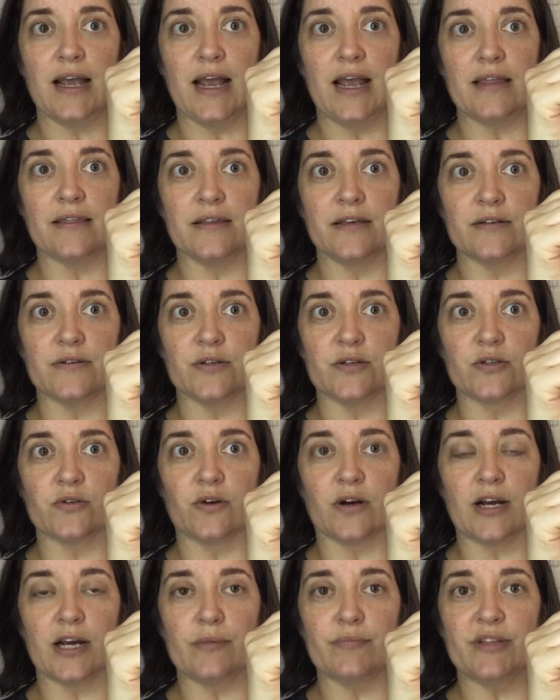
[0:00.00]
and then
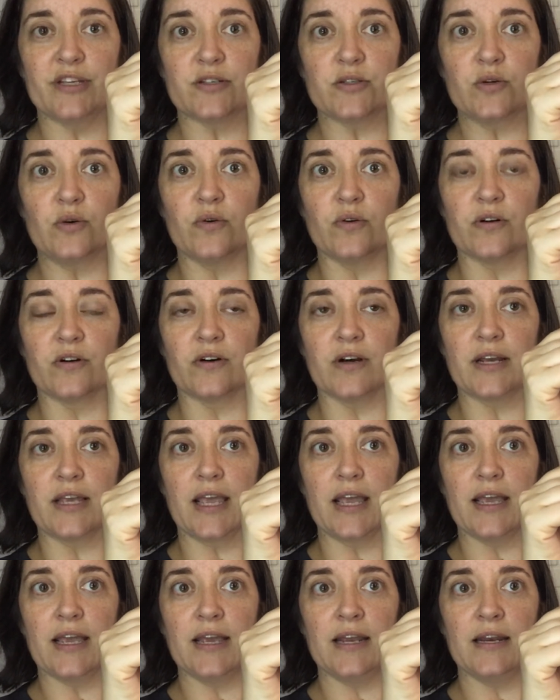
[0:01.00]
describe this corner
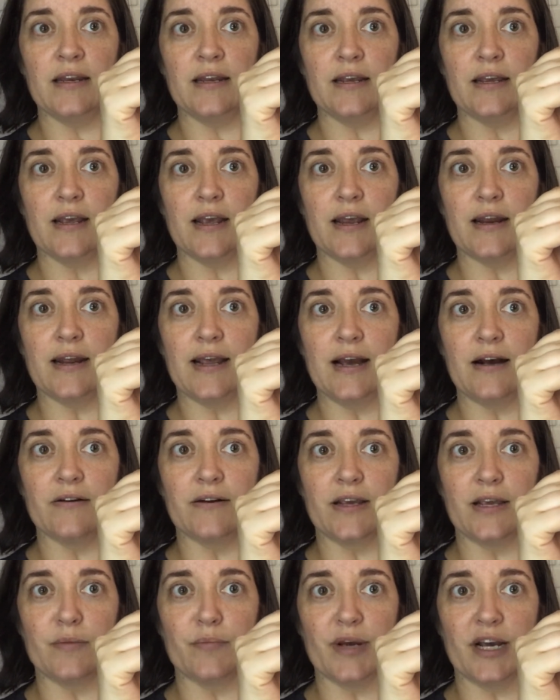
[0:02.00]
again and how to
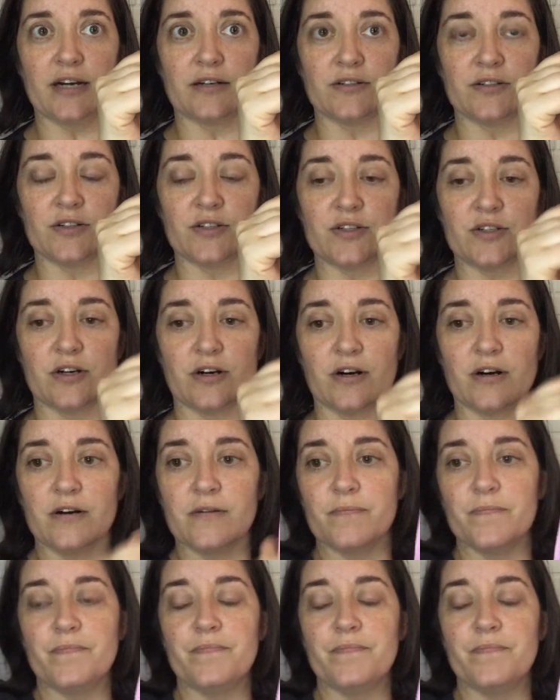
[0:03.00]
get back to start.